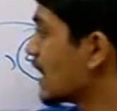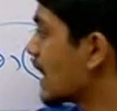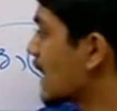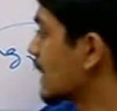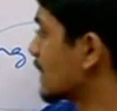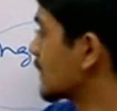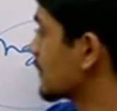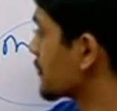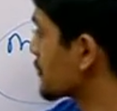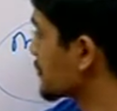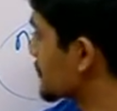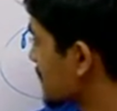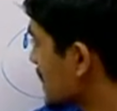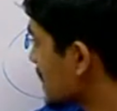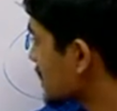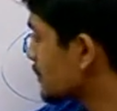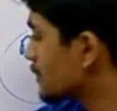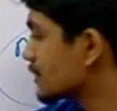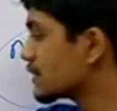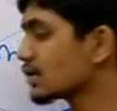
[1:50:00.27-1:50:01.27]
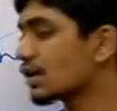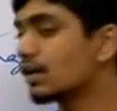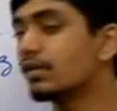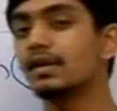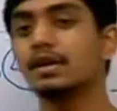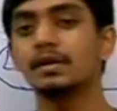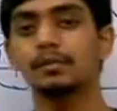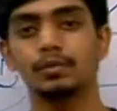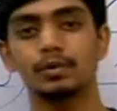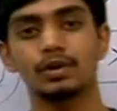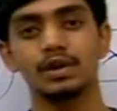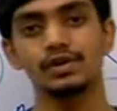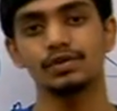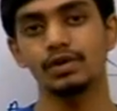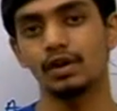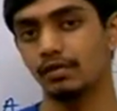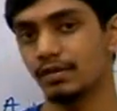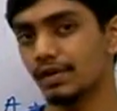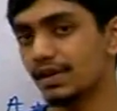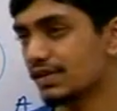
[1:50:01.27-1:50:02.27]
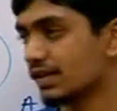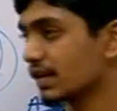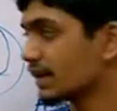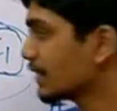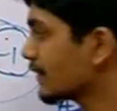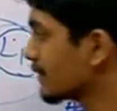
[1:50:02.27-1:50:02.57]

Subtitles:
and if you try to dissolve it in polar solvents,